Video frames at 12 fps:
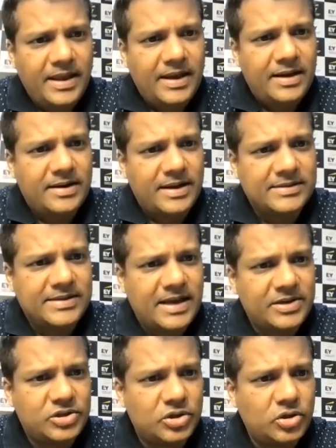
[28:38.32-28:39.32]

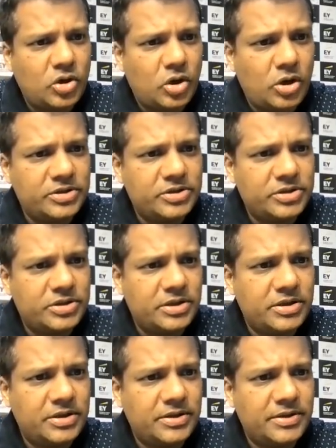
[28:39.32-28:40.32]
transaction cost,
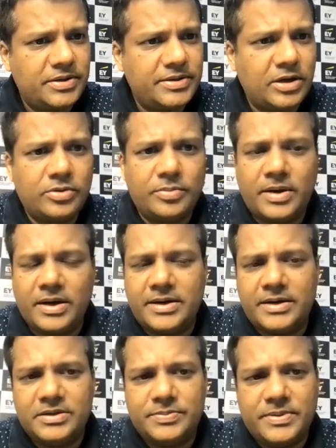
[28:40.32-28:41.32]
none of the market
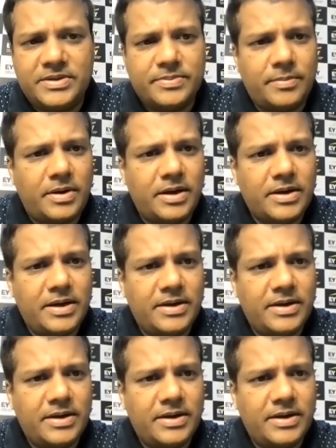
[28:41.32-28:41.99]
is principal market,